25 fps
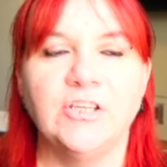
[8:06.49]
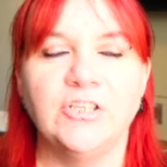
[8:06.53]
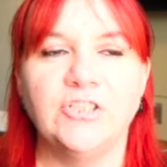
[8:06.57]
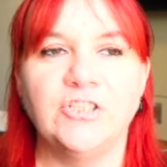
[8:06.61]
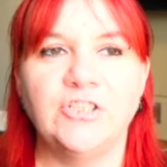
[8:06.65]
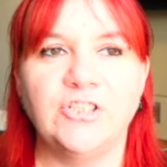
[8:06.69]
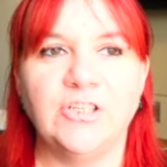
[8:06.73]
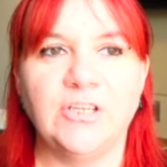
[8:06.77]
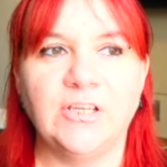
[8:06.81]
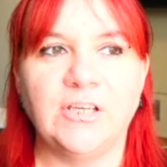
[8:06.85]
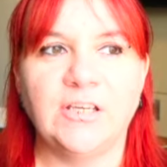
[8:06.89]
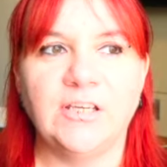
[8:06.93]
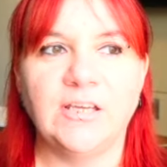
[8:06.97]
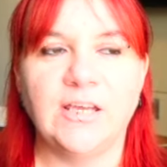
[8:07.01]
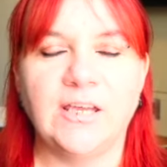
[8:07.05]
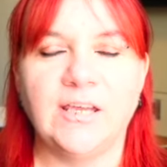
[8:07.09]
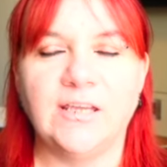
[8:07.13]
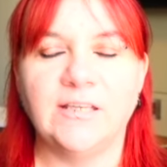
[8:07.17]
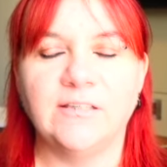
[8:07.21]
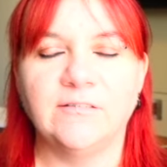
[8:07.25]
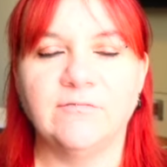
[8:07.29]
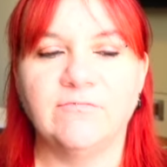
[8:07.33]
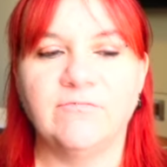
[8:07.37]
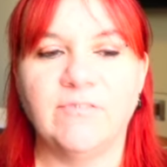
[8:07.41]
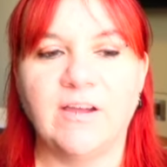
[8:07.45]
She
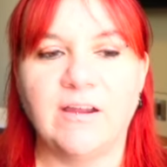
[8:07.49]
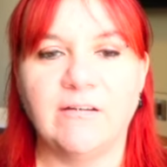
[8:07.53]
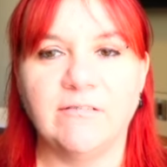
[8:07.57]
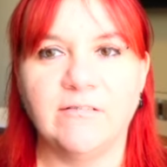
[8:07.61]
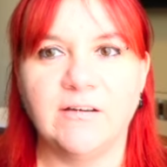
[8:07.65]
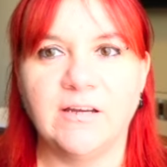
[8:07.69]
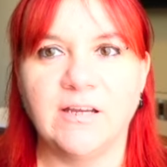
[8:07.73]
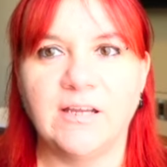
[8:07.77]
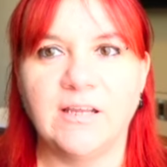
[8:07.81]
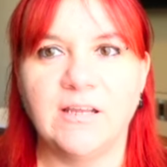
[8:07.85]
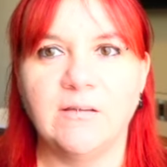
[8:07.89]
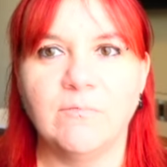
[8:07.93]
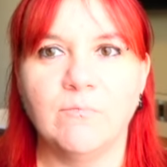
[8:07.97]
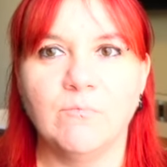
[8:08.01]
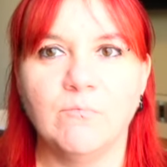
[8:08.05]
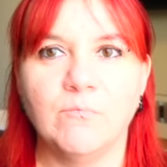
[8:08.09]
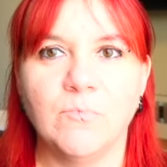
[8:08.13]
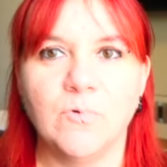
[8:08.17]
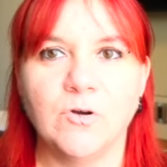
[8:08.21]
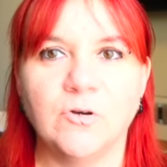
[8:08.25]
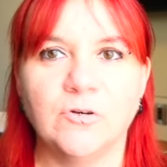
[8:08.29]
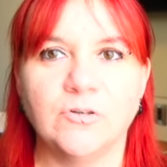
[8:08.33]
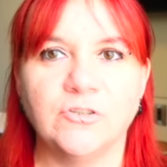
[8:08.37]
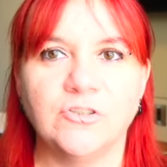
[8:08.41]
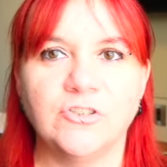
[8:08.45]
is very
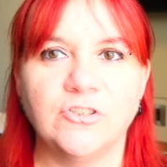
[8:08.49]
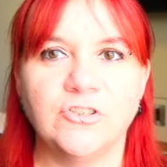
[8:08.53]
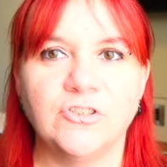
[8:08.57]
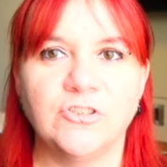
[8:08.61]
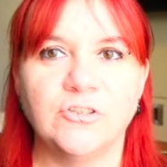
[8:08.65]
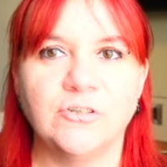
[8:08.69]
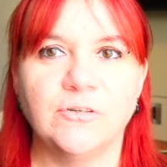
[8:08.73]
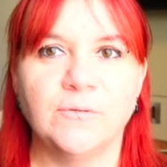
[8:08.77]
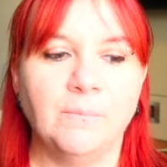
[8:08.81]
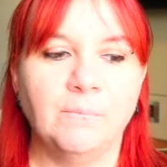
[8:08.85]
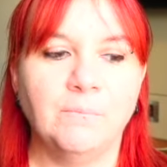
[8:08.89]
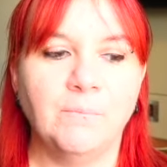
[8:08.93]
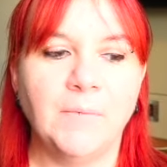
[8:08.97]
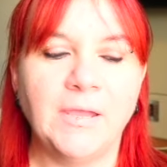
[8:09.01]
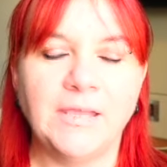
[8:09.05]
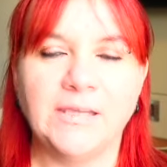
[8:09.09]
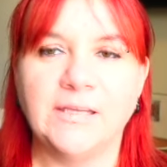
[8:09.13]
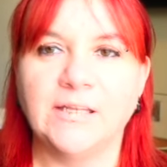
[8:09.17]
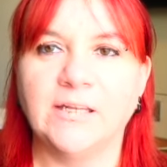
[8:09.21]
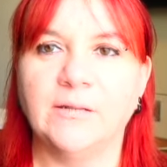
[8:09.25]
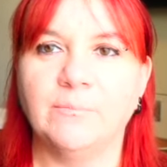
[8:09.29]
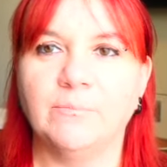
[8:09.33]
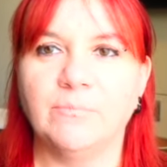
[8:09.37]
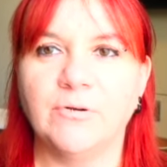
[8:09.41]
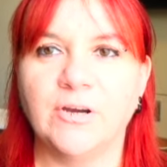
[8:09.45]
much make
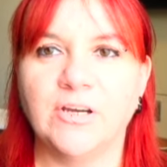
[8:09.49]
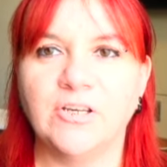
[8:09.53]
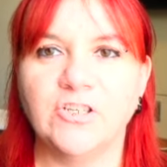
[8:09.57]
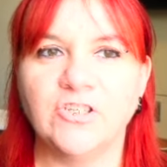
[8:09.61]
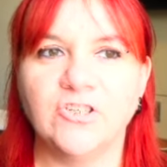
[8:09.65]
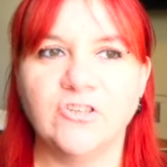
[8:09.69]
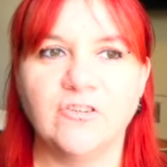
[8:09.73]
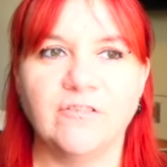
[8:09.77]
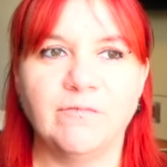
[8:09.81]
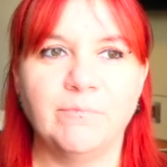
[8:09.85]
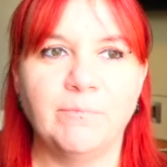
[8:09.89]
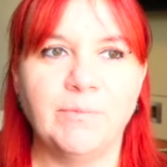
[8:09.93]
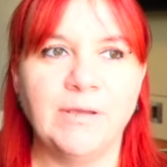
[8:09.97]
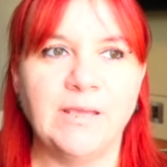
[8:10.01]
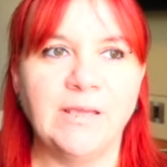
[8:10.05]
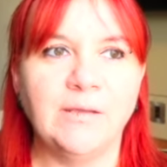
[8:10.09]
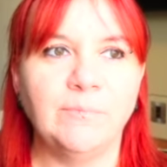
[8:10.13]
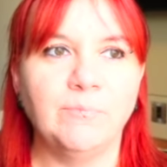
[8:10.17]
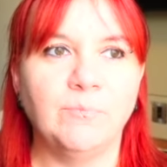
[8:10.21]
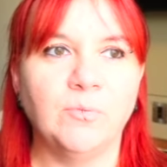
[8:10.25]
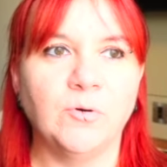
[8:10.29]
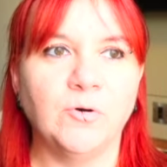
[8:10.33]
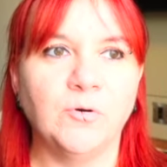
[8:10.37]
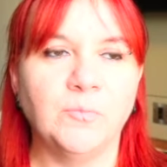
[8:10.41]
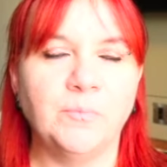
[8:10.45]
an impression of
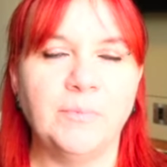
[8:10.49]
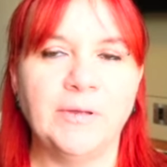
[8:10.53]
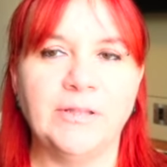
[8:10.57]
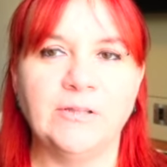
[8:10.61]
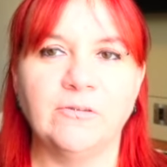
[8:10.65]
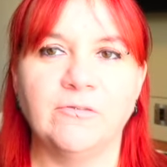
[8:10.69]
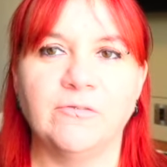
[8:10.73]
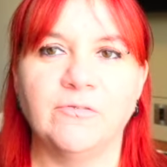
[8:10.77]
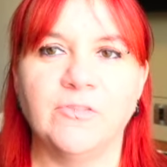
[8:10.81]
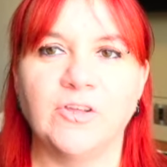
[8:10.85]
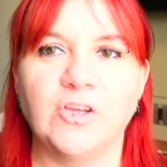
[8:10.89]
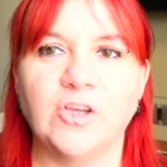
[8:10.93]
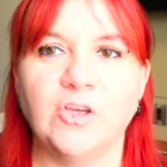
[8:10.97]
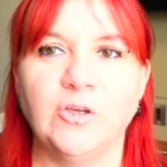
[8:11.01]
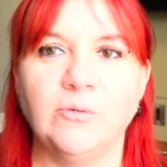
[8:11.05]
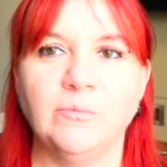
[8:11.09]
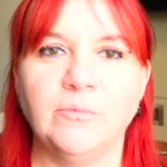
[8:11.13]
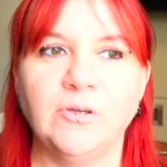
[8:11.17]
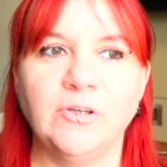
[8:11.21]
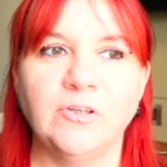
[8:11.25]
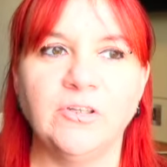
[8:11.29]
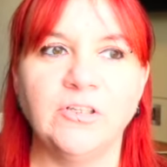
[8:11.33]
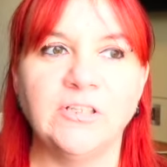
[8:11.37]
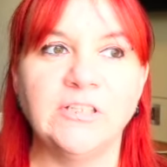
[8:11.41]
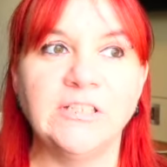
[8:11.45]
people, pillar of the
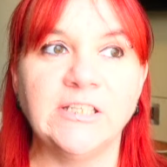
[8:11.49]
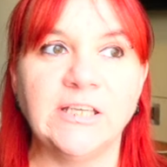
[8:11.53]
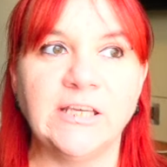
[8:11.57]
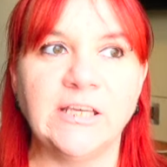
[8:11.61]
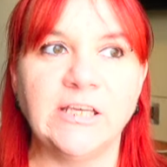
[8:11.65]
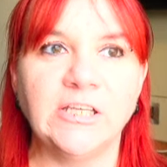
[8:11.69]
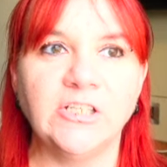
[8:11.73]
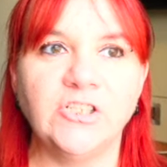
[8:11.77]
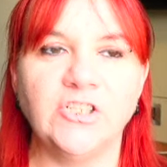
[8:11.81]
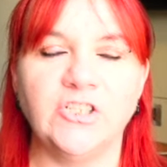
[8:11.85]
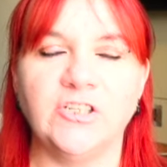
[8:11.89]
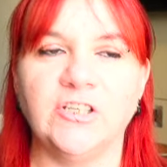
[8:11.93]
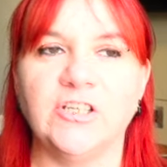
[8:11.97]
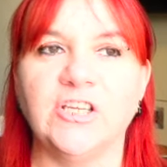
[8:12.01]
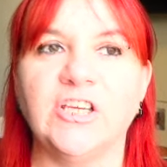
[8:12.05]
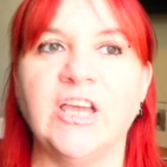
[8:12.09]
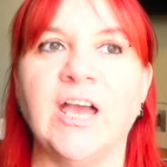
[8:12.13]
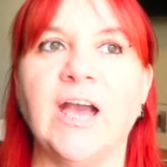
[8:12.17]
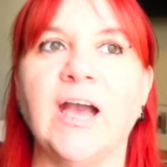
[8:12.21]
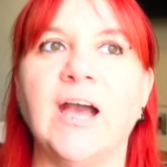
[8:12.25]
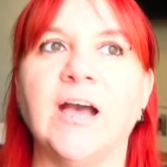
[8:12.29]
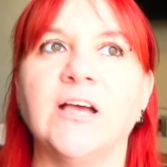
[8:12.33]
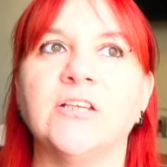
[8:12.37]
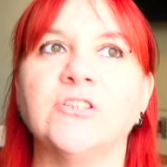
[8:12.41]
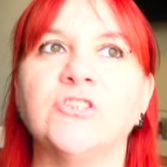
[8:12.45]
community. She
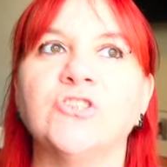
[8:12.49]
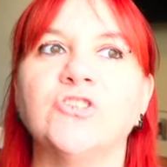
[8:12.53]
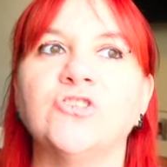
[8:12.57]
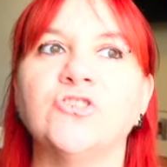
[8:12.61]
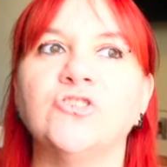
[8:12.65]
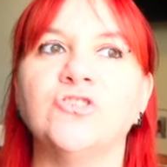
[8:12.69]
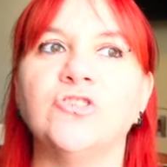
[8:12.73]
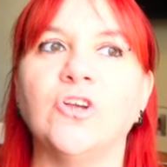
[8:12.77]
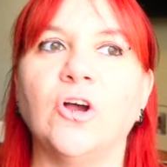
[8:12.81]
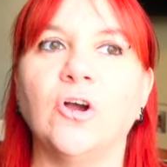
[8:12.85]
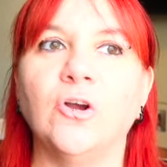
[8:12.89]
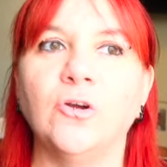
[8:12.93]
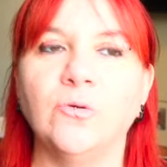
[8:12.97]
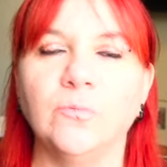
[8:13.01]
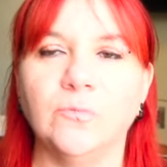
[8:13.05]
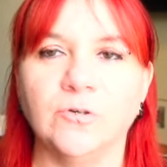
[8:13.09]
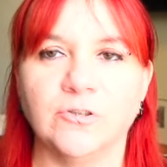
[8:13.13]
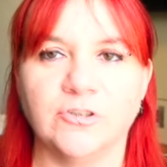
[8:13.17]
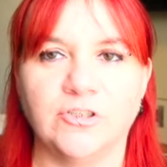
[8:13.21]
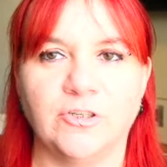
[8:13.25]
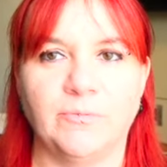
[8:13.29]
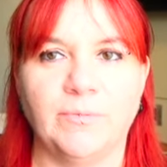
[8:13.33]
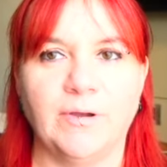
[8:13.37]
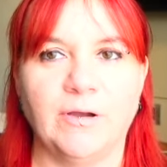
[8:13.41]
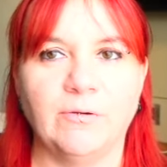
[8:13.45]
cares so
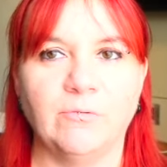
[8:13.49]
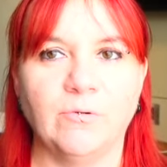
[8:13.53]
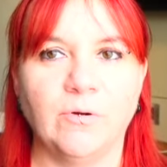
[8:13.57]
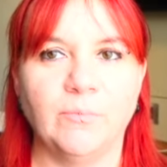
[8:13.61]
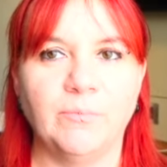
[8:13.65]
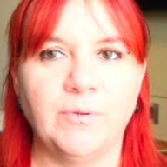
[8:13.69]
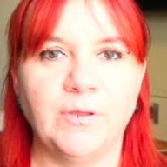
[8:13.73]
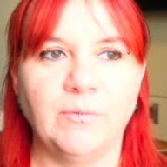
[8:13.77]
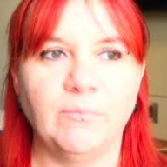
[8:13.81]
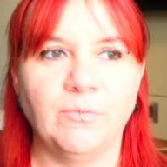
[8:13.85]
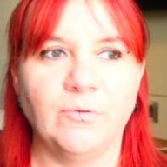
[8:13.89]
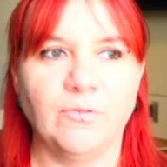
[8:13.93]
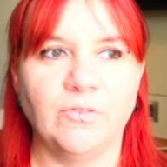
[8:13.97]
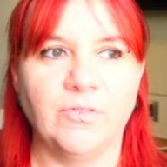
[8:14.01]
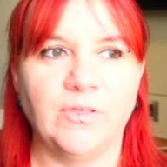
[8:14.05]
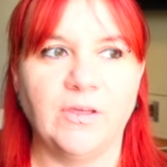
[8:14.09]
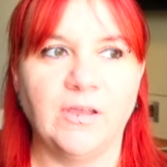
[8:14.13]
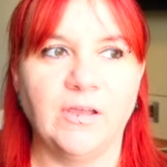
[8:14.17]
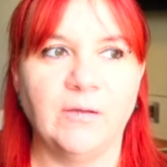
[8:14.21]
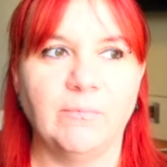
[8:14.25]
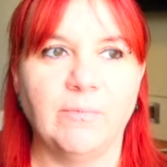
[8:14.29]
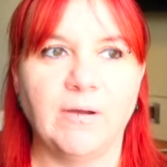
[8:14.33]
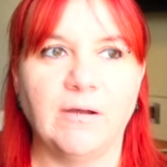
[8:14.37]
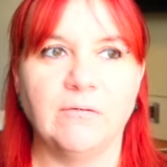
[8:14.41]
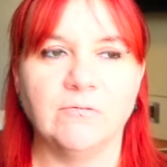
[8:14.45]
much about what people
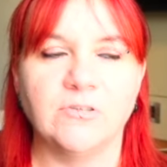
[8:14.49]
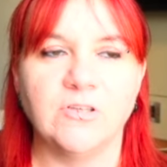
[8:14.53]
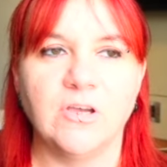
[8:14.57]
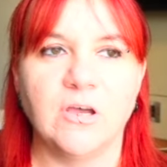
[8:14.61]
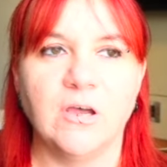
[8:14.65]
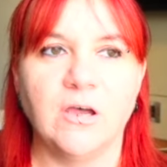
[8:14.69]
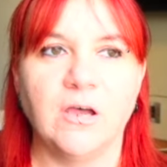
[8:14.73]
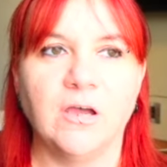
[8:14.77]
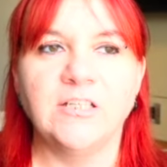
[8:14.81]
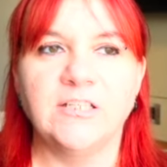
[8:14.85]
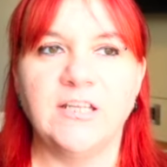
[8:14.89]
think about her.